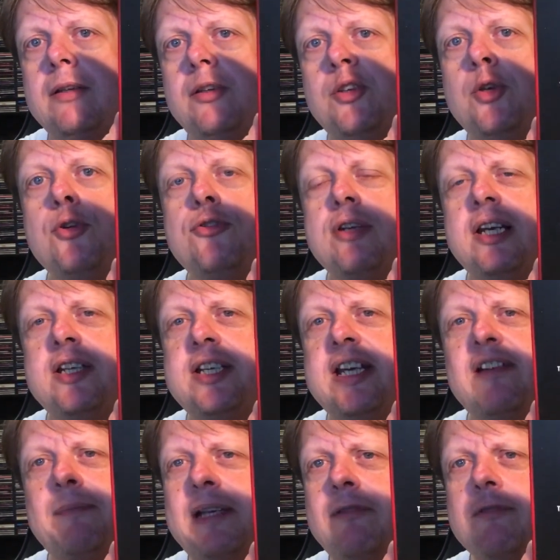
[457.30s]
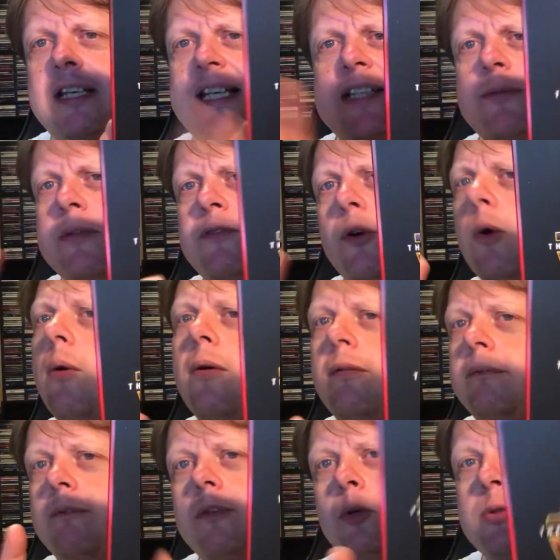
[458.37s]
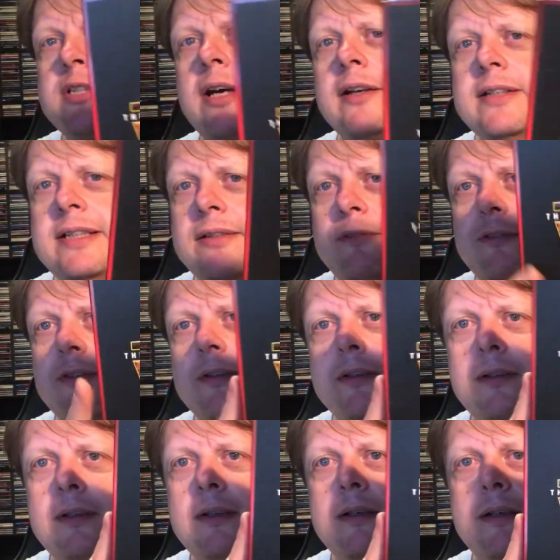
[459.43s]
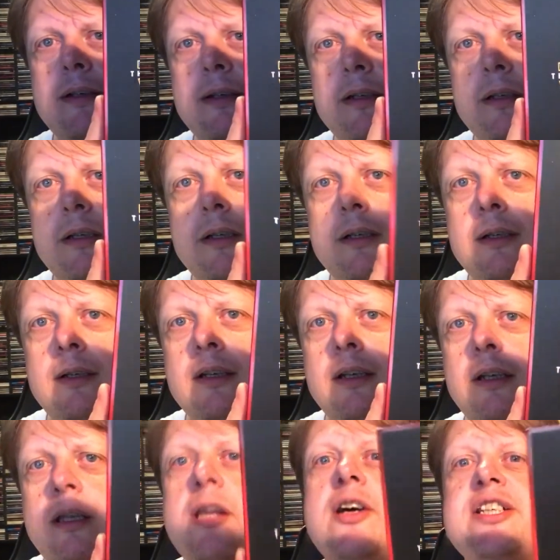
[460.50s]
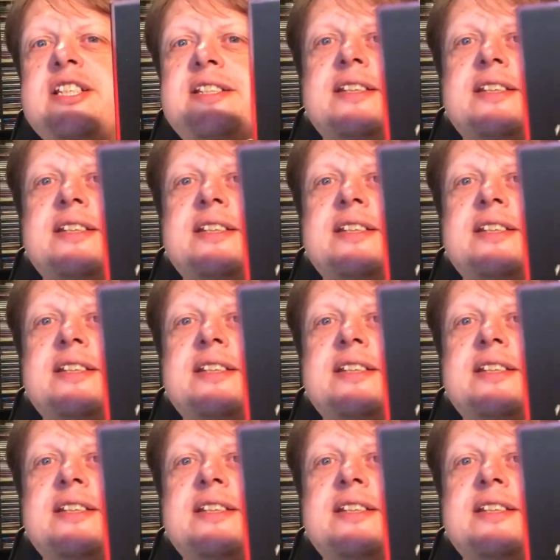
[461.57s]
new trilogy have been released with alternative light